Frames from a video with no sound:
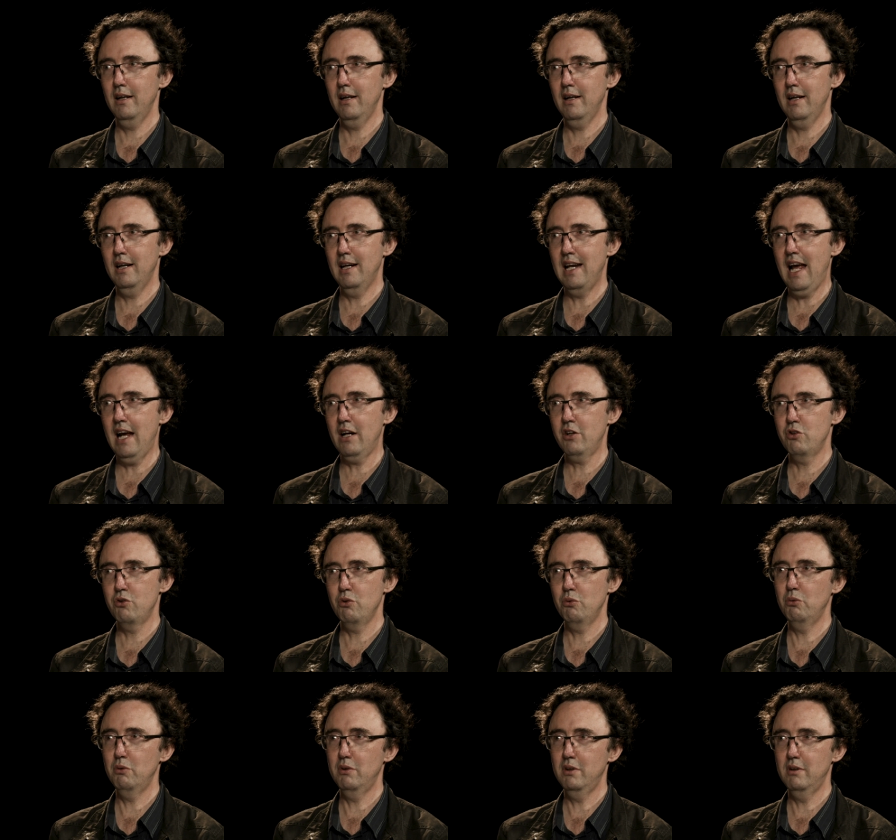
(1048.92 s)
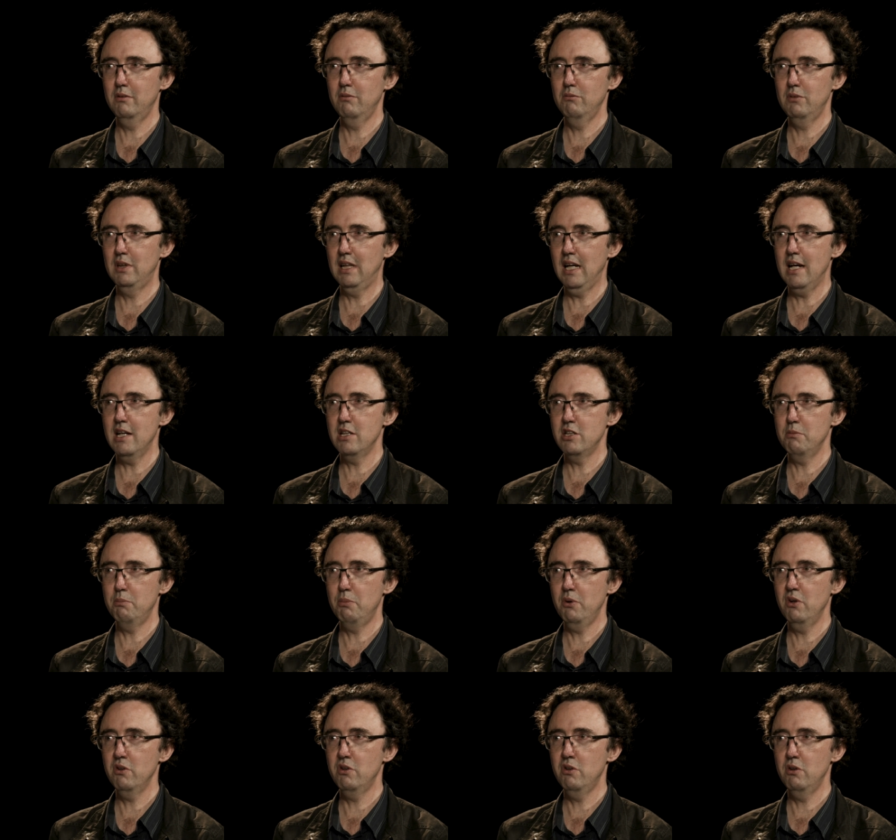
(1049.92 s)
an actual gaze
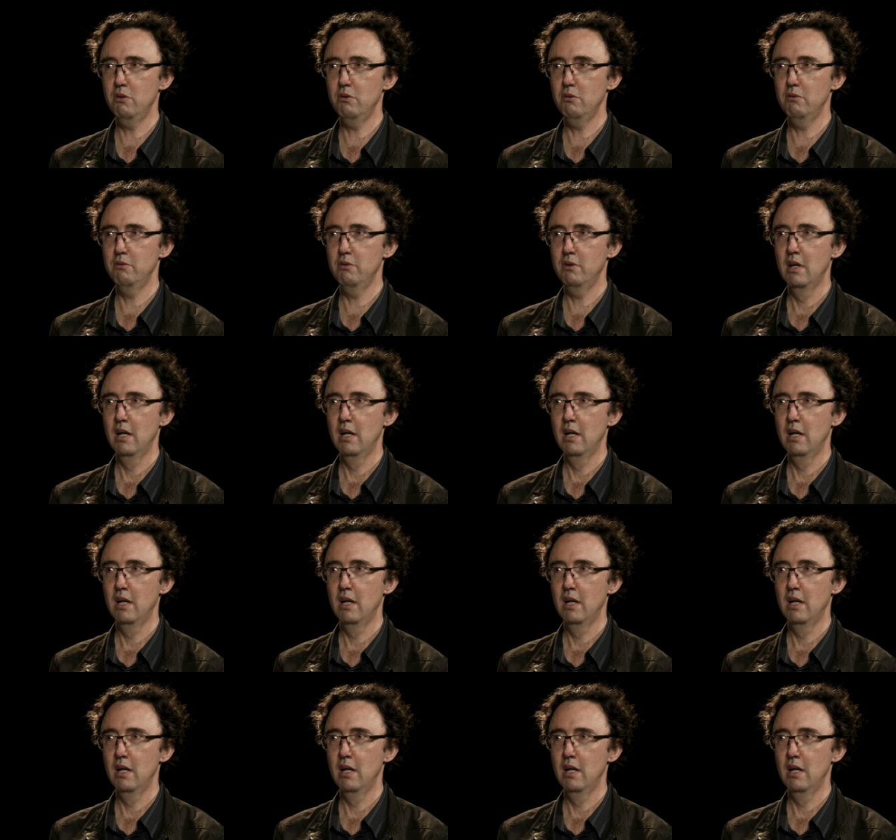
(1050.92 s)
upon you.